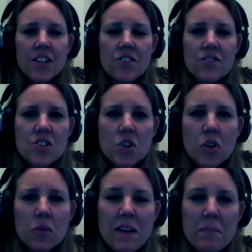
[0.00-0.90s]
And
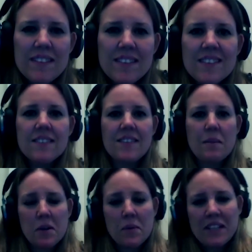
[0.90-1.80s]
Sean, maybe
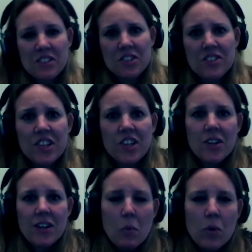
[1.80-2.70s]
similar question to
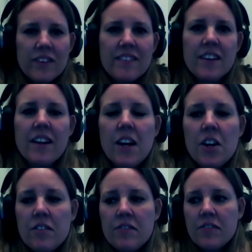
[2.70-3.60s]
you, like what's the
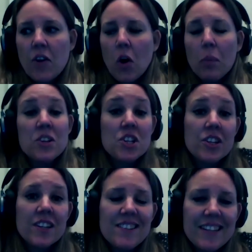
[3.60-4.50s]
kind of
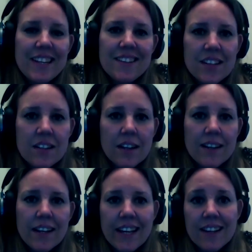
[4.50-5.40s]
opportunities and I
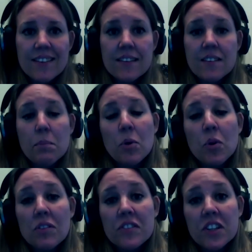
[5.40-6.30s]
guess the
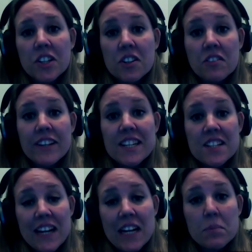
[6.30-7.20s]
support for career
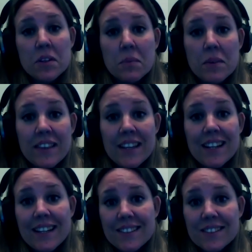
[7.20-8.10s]
development within
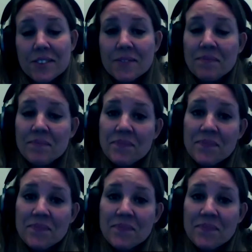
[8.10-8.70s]
Lidl?